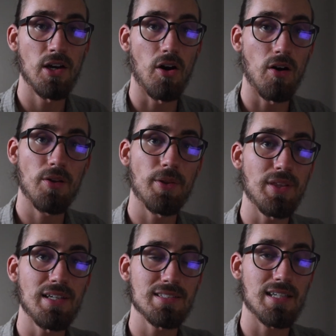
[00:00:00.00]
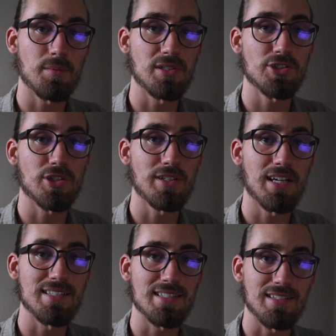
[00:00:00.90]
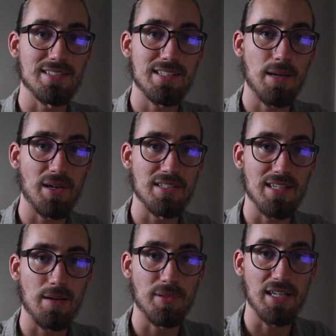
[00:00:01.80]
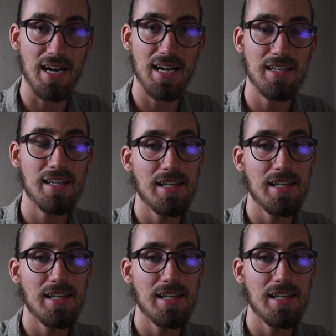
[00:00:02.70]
all the things that I'm going to show you guys in this step-by-step guide